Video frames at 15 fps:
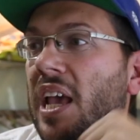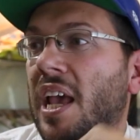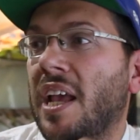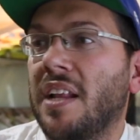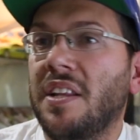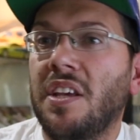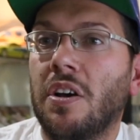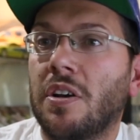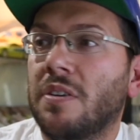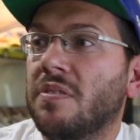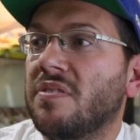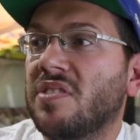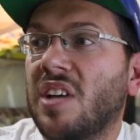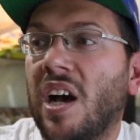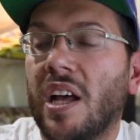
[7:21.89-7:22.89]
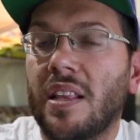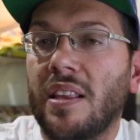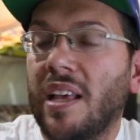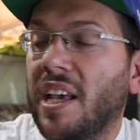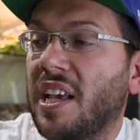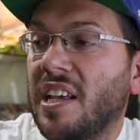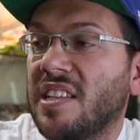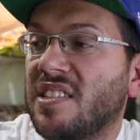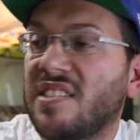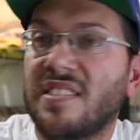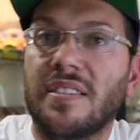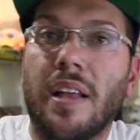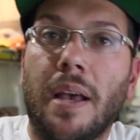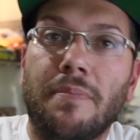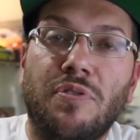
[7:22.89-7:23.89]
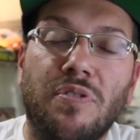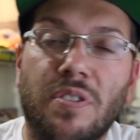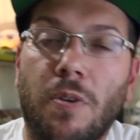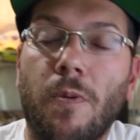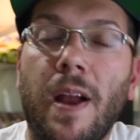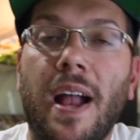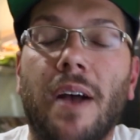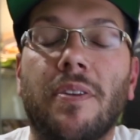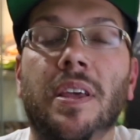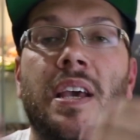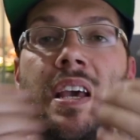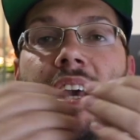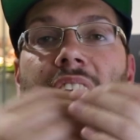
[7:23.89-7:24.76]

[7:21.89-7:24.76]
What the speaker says: and the other's got like it's slammed to the ground.